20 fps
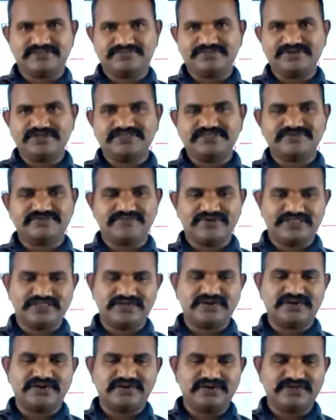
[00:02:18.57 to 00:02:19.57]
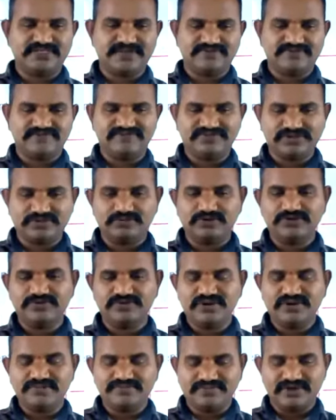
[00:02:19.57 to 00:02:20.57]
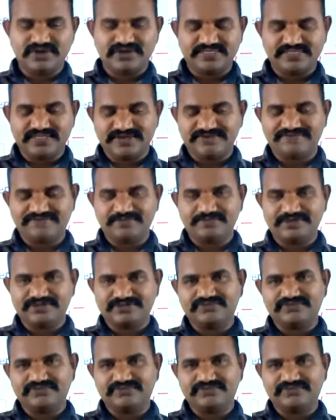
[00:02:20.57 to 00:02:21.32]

means whether the visible the information